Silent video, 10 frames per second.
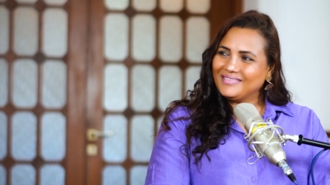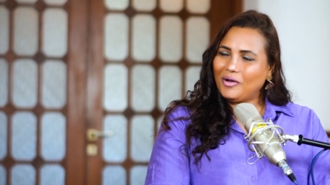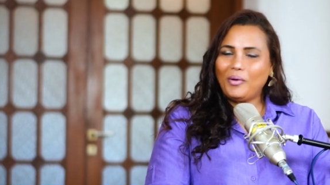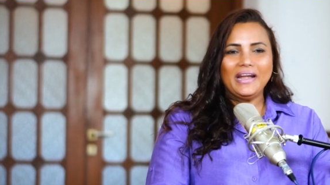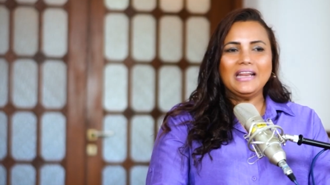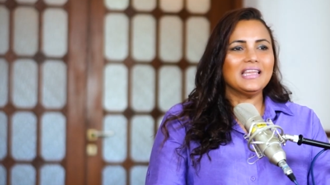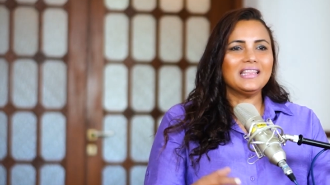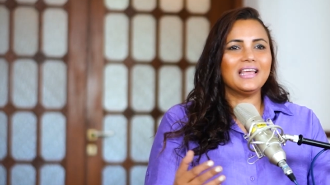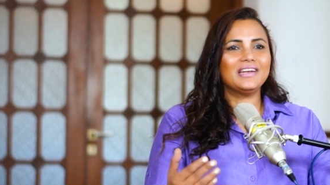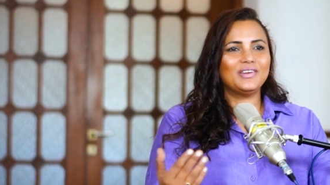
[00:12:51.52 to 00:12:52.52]
Or
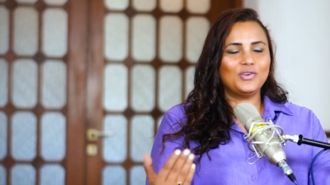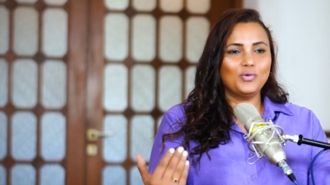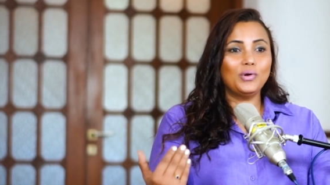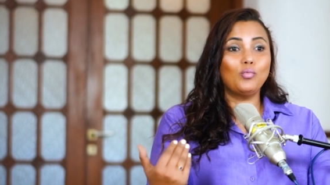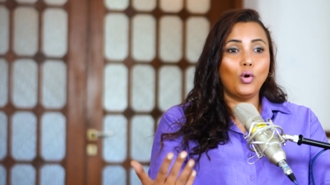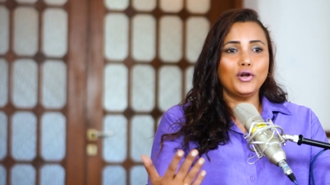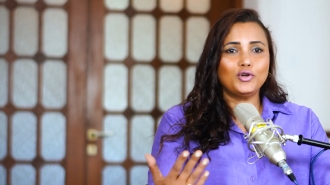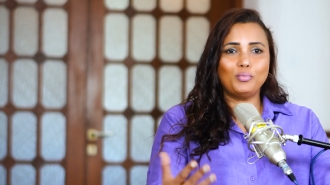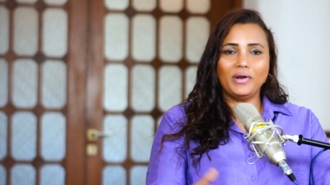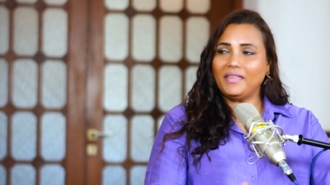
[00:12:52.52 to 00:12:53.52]
anything that you'll want
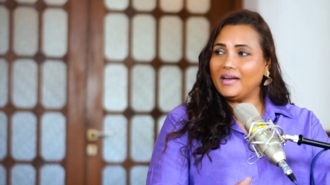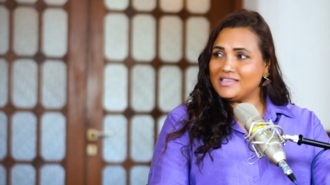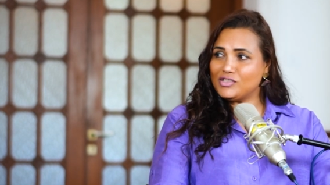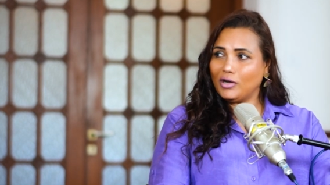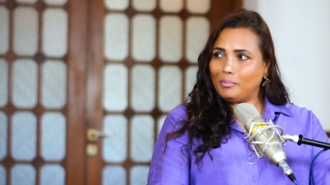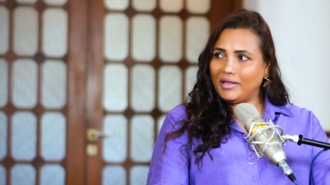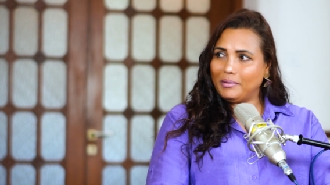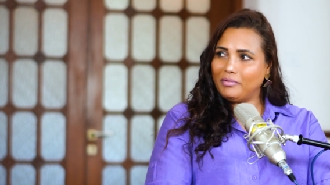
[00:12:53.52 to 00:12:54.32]
to play that has not played